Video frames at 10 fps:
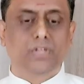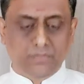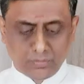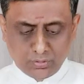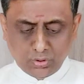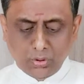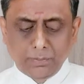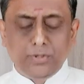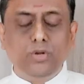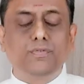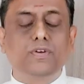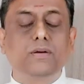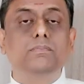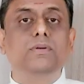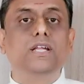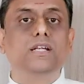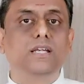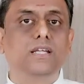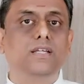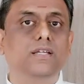if you drop it off
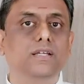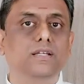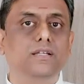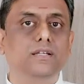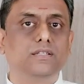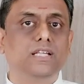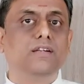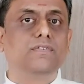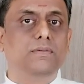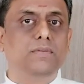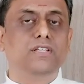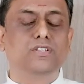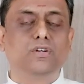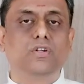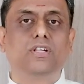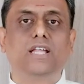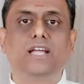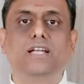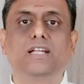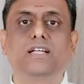completely, the self-image and all
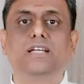that,